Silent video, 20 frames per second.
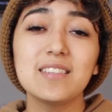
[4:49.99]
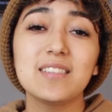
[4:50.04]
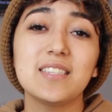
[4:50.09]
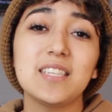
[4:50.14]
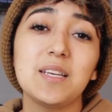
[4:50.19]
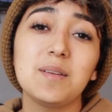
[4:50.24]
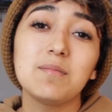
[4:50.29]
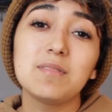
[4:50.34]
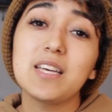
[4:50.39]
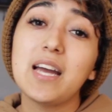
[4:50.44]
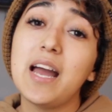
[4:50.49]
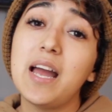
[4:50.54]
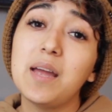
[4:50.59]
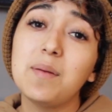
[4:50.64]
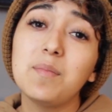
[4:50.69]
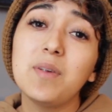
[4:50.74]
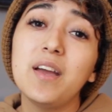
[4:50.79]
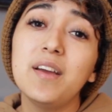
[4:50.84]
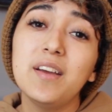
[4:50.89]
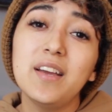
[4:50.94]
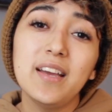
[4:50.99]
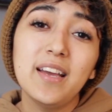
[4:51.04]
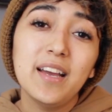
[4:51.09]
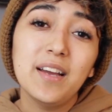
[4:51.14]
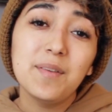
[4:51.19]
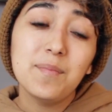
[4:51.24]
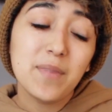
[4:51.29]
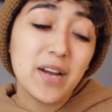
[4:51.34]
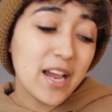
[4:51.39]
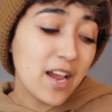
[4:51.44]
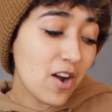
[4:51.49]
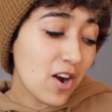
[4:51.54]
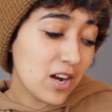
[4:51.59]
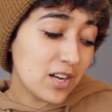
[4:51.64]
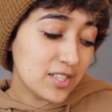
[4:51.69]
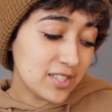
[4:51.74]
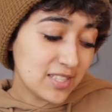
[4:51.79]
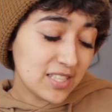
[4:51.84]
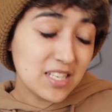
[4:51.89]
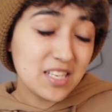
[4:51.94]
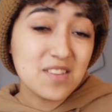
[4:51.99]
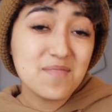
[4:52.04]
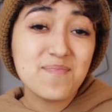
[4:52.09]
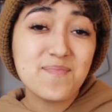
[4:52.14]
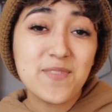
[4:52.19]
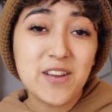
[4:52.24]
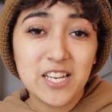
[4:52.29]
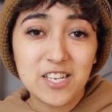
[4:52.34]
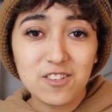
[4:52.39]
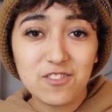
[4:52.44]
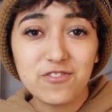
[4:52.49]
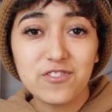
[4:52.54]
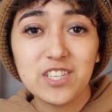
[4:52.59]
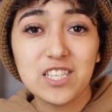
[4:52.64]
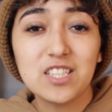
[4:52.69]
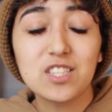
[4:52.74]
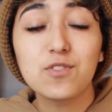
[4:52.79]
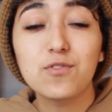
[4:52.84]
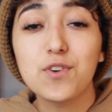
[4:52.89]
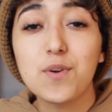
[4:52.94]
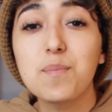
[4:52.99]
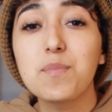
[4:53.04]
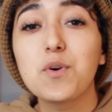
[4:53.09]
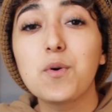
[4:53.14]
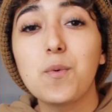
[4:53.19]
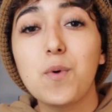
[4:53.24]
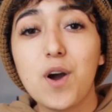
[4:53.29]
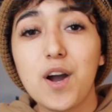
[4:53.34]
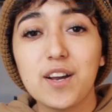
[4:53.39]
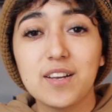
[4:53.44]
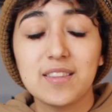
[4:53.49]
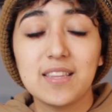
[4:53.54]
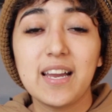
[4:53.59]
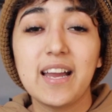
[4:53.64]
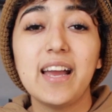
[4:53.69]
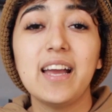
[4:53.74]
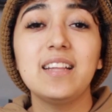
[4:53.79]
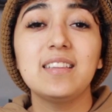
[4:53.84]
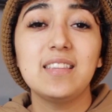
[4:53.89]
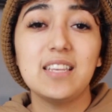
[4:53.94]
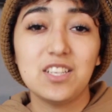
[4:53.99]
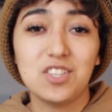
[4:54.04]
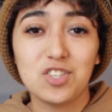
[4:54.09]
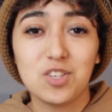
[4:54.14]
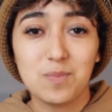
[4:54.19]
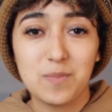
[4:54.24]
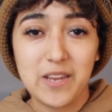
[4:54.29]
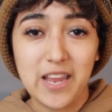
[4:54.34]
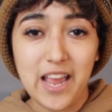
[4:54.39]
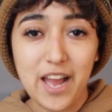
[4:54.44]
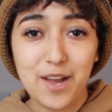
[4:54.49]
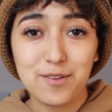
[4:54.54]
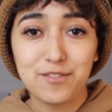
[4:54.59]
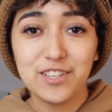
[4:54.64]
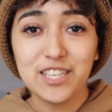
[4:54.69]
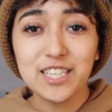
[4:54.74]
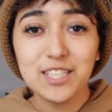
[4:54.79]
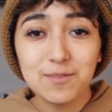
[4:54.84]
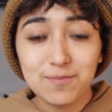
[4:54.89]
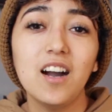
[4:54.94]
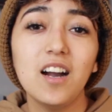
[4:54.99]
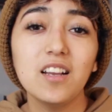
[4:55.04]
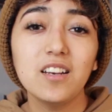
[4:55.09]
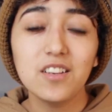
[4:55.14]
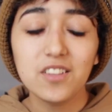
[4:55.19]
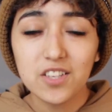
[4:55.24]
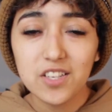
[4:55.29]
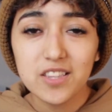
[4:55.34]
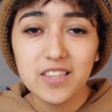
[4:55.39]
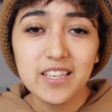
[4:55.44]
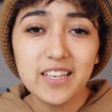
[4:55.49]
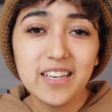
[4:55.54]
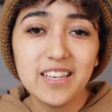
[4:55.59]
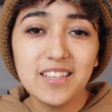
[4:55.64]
the same time. My Aussie benefits from the walk that they should be having. Another thing